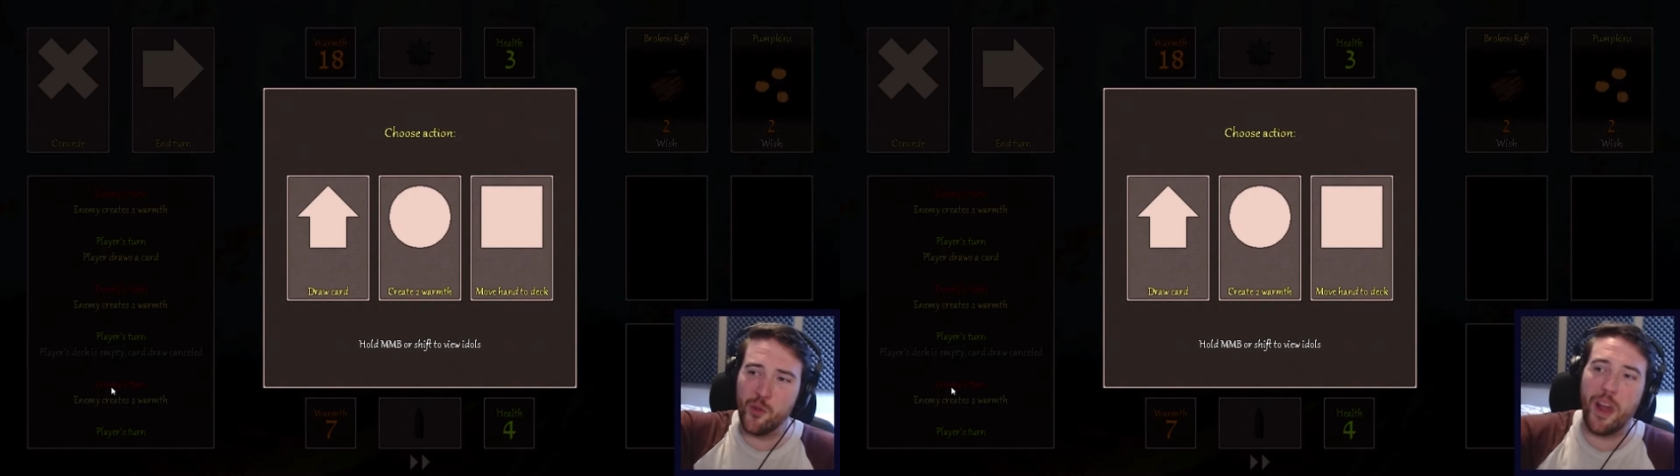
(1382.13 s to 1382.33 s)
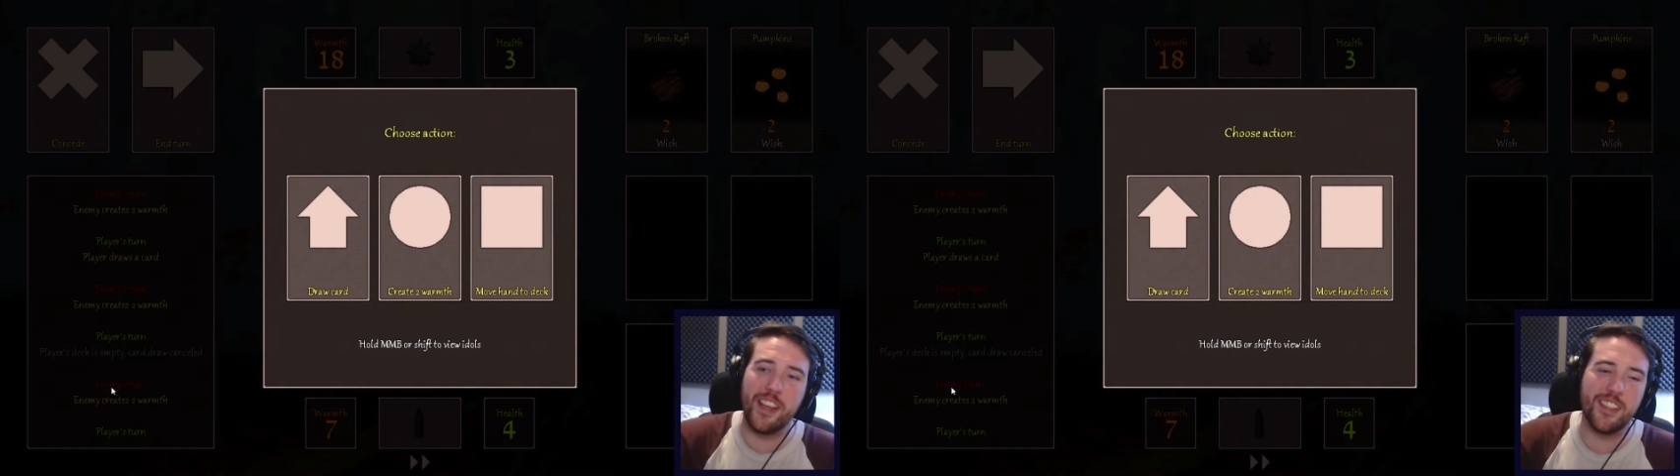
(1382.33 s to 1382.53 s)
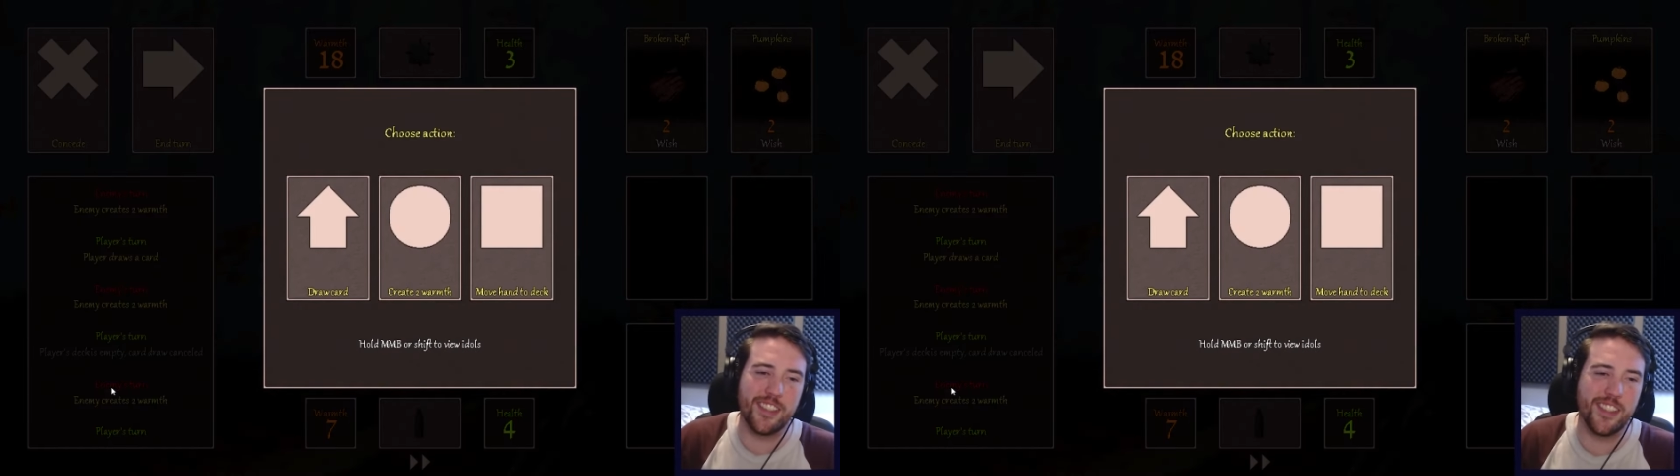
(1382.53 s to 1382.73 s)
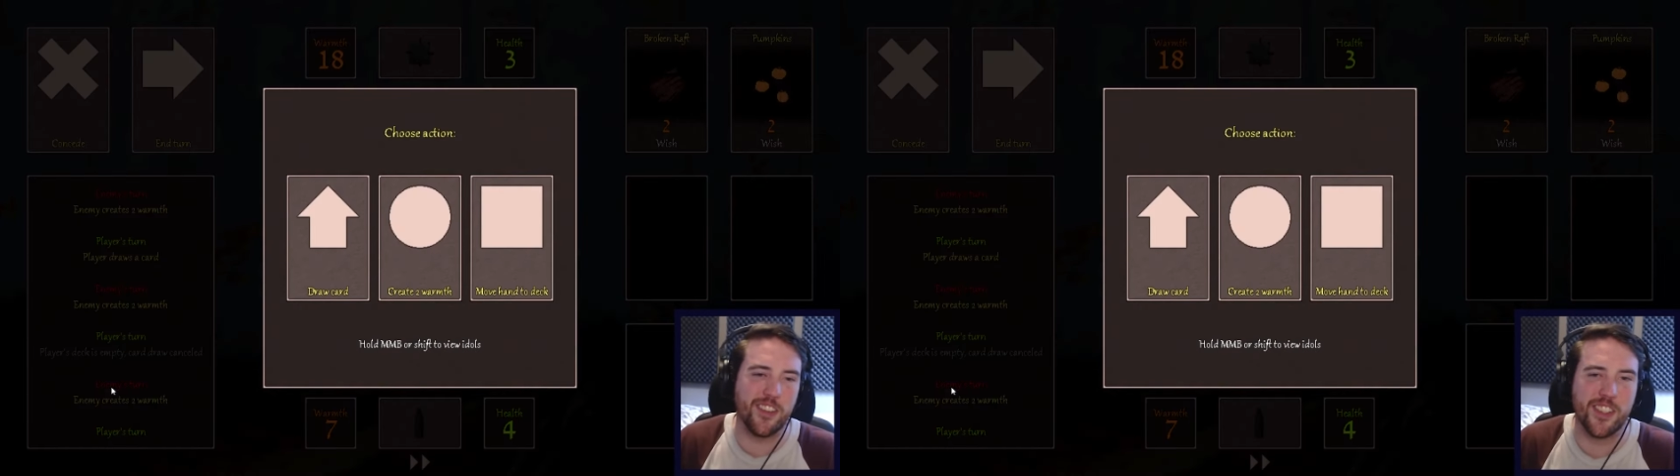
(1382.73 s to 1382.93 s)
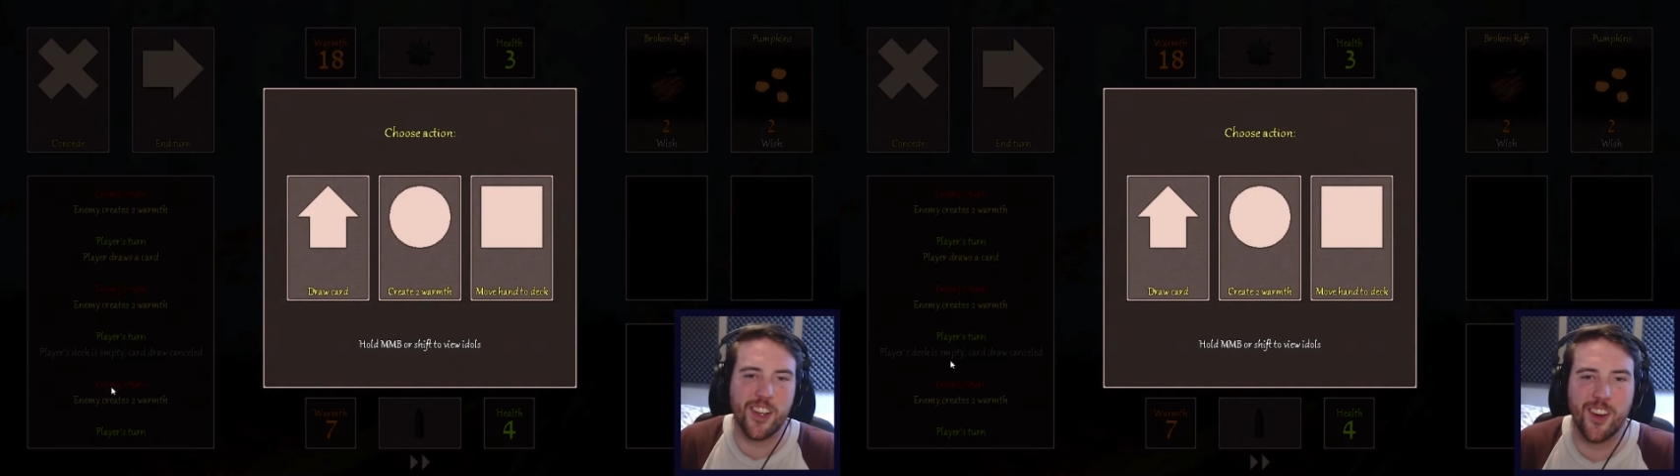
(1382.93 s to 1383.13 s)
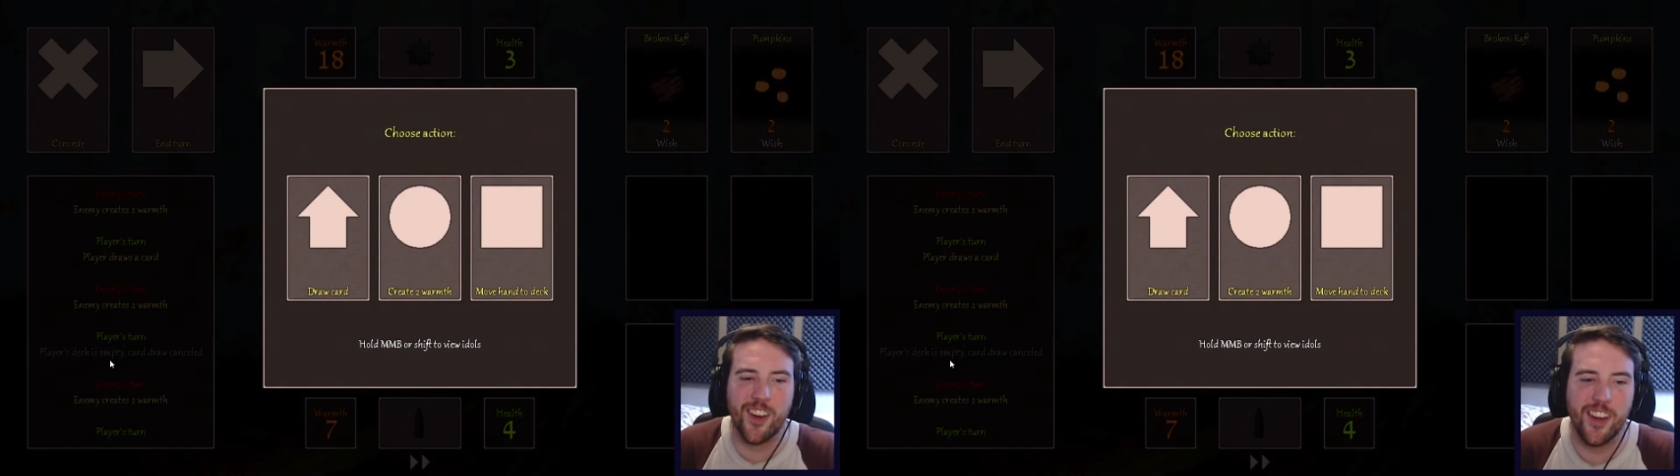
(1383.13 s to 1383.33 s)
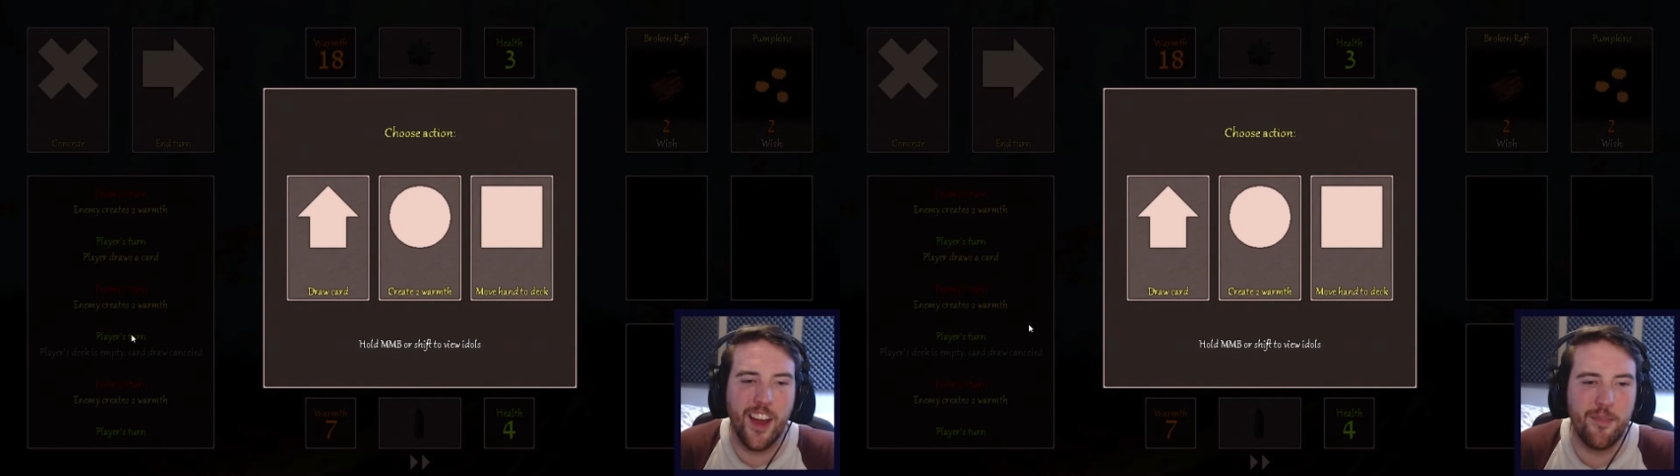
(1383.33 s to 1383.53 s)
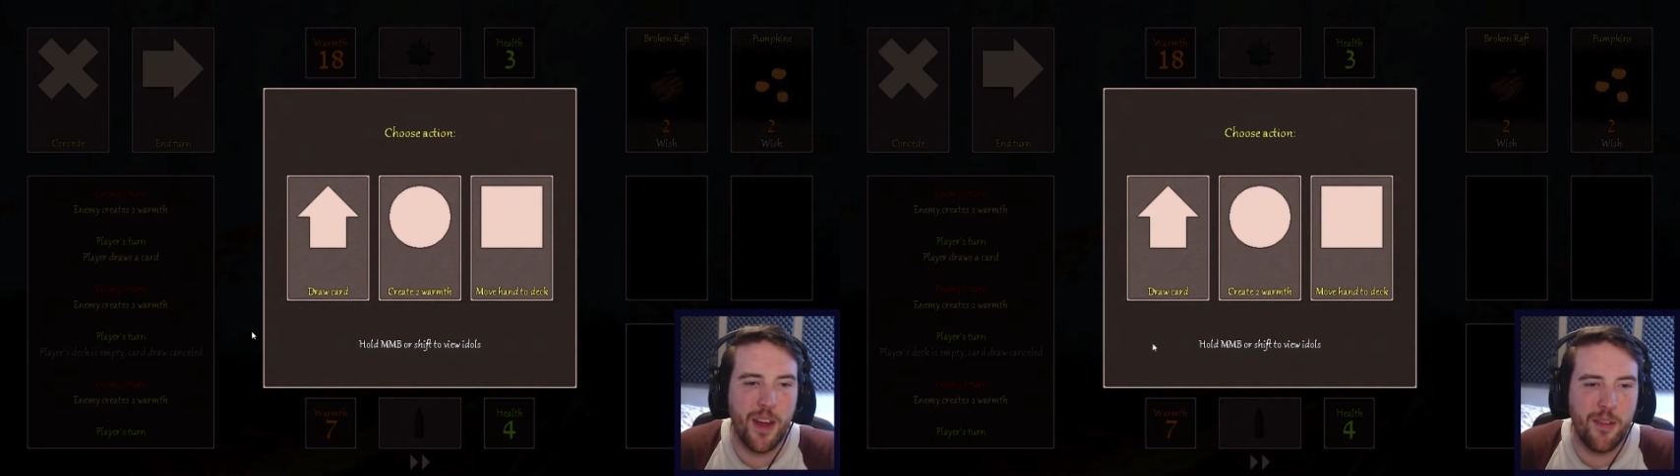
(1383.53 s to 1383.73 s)
wastes your turn.
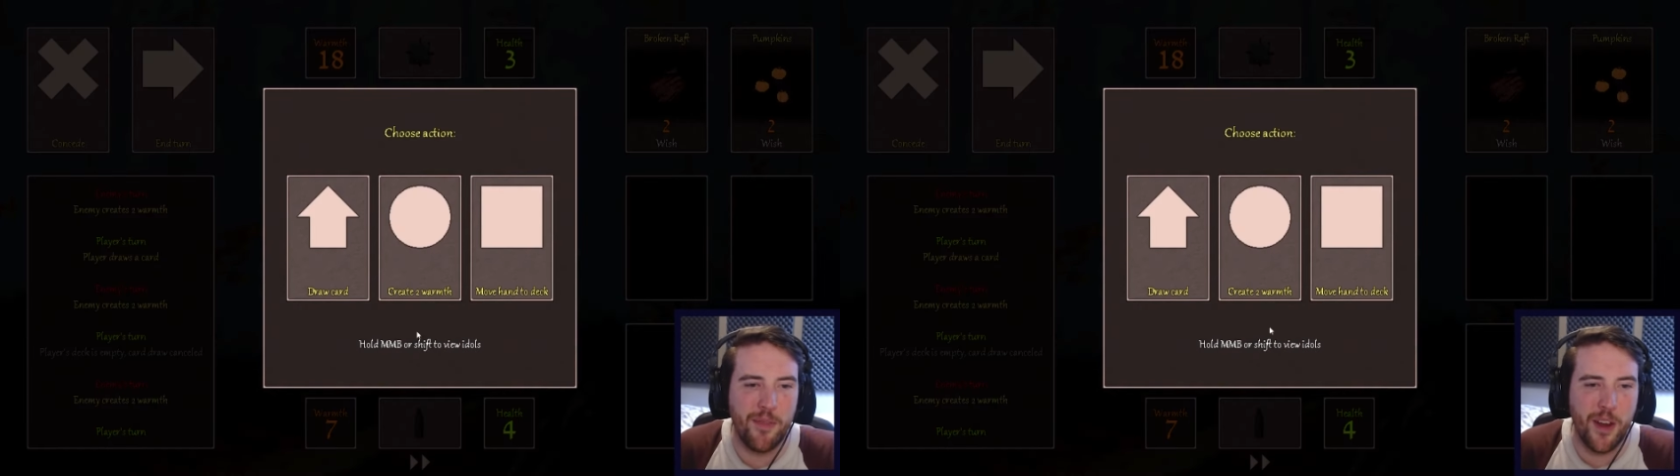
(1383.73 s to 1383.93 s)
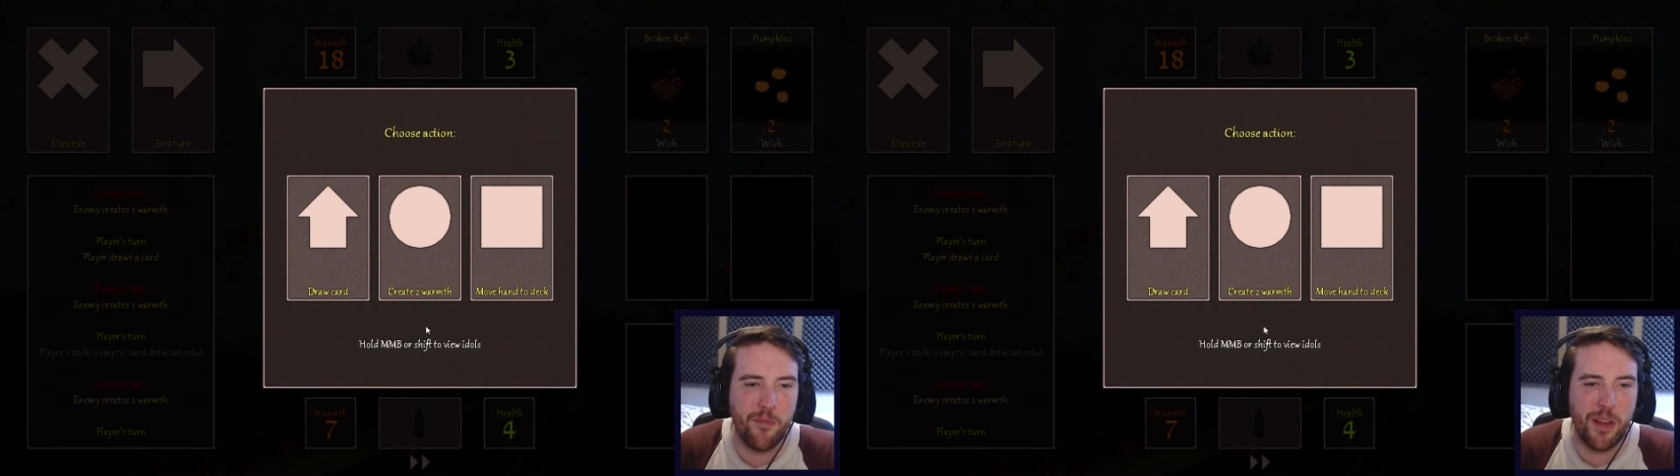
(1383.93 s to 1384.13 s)
I'm not a big